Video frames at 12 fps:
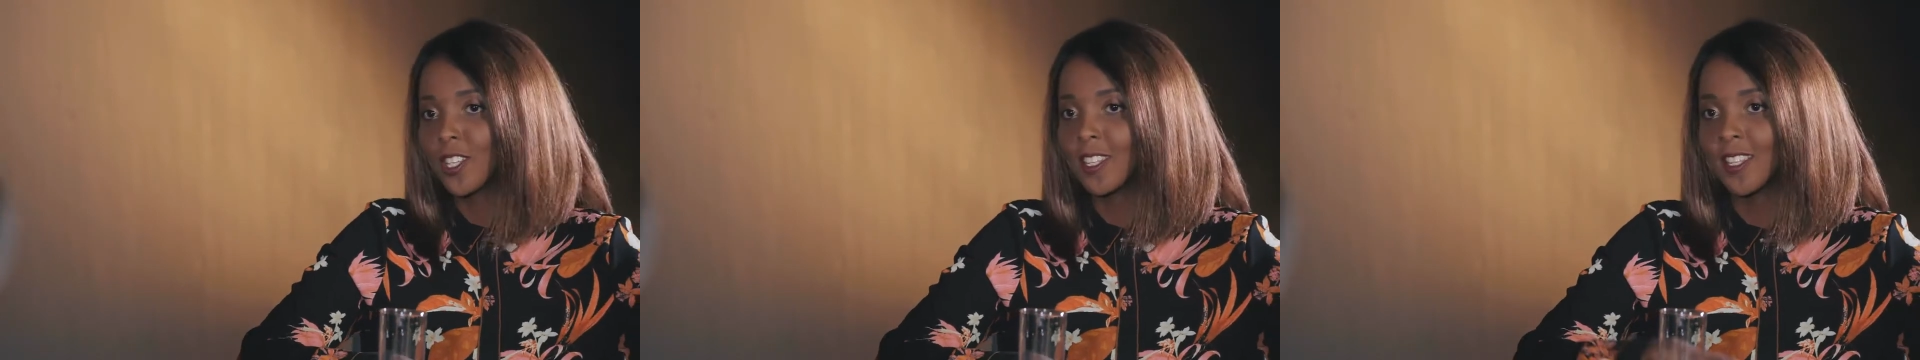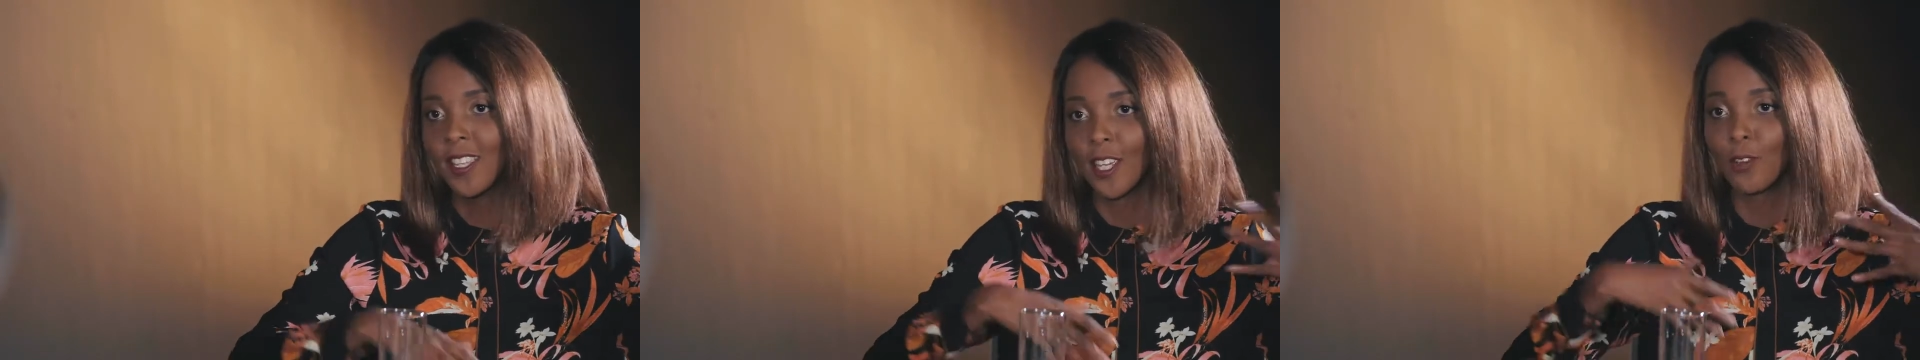and
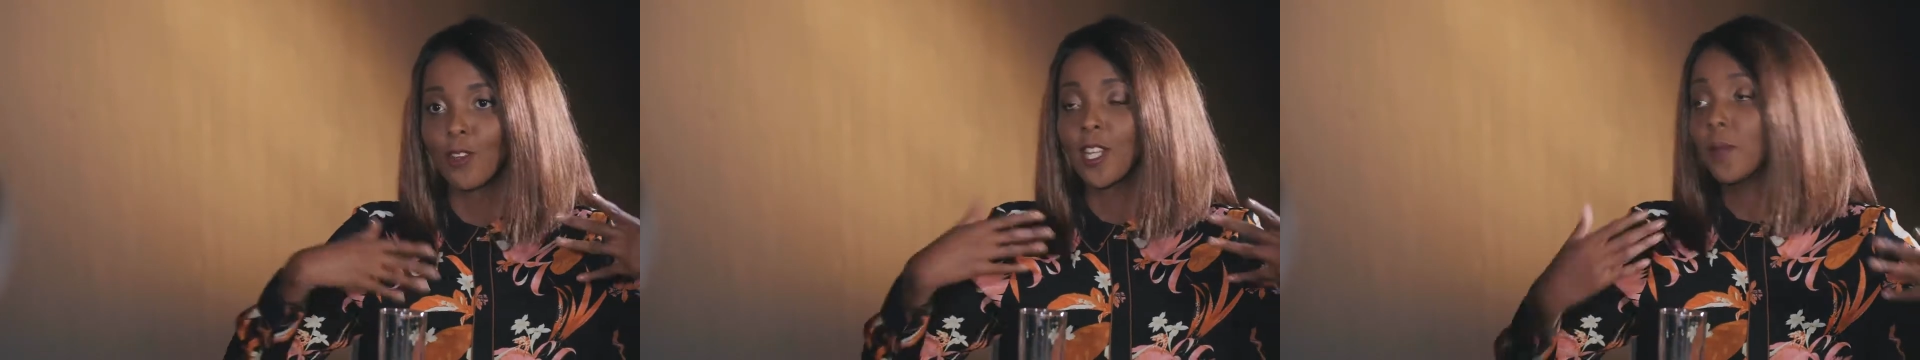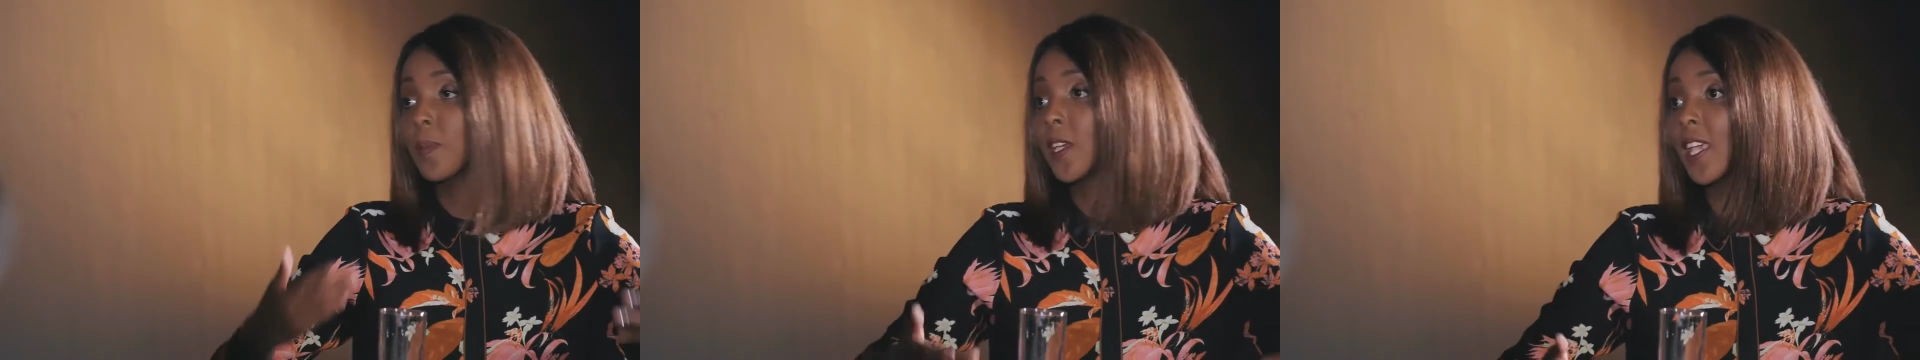then they get
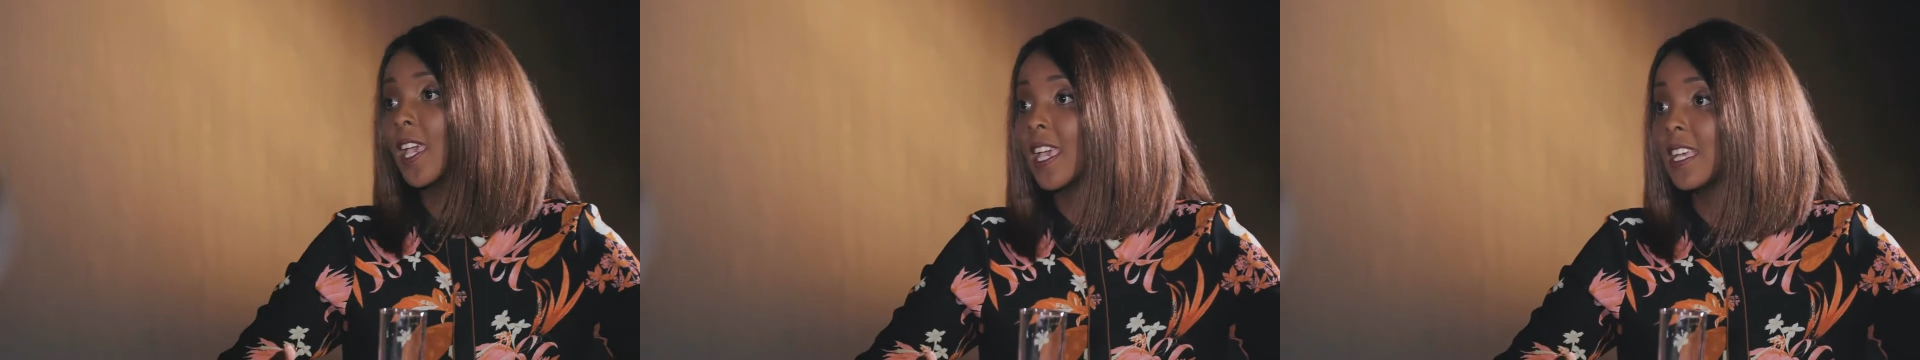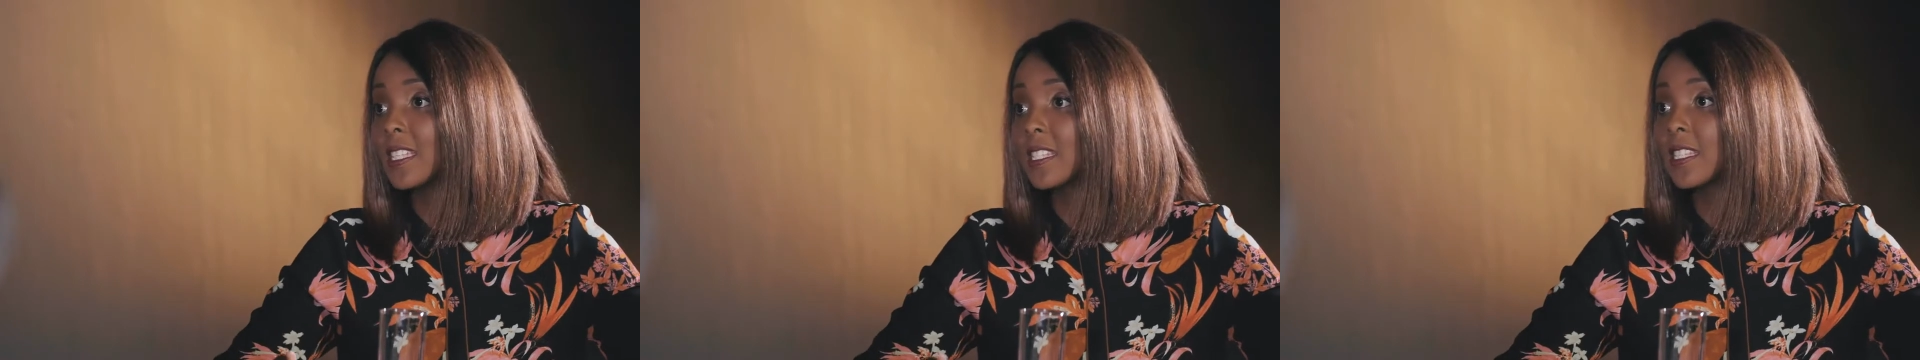really big
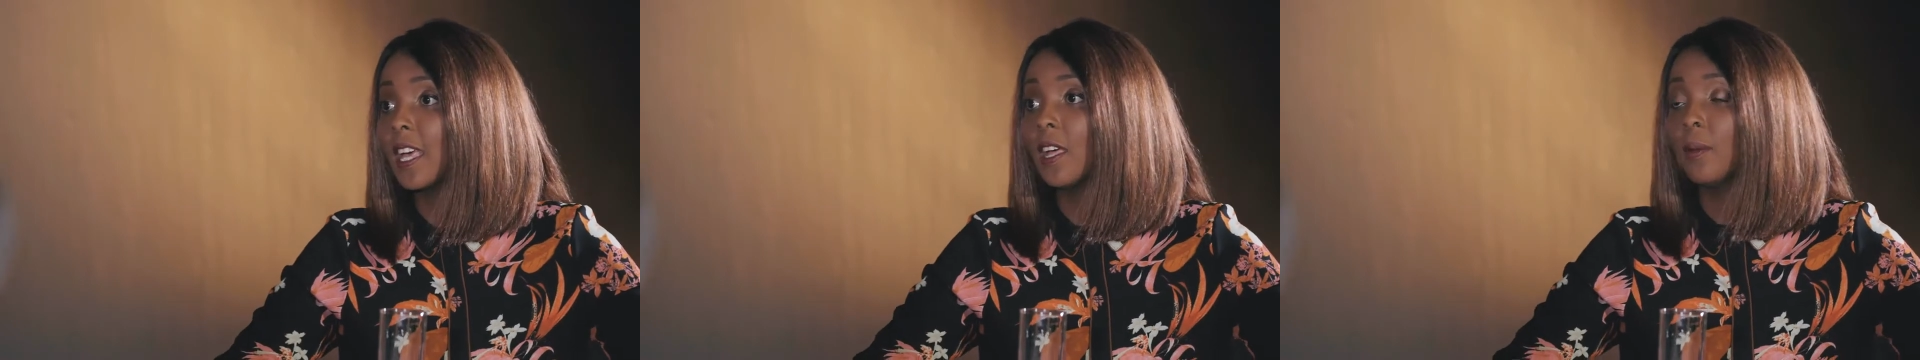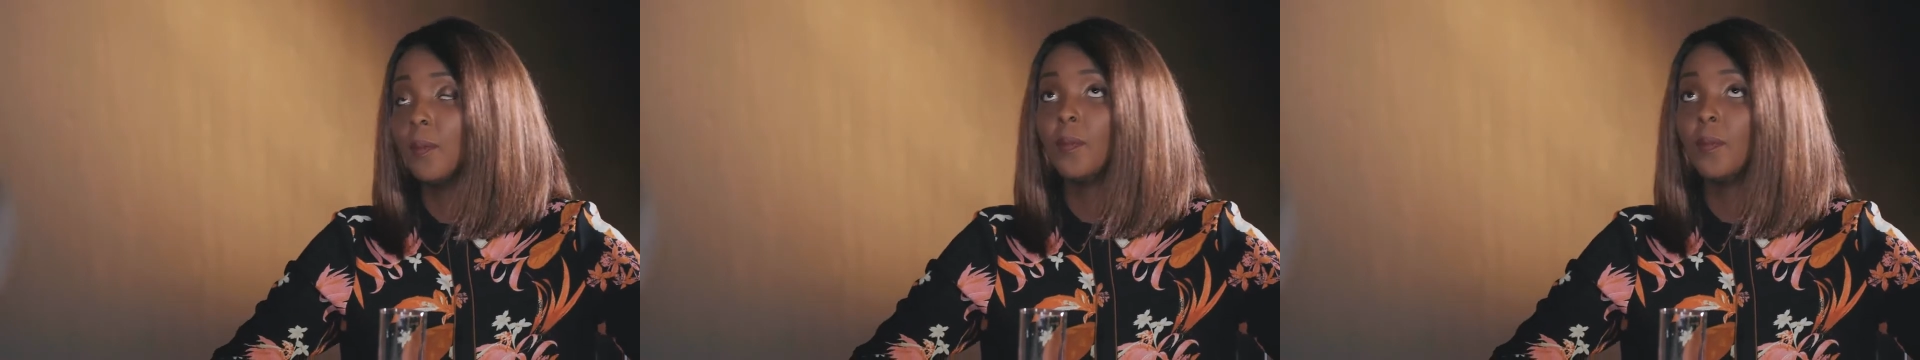heads.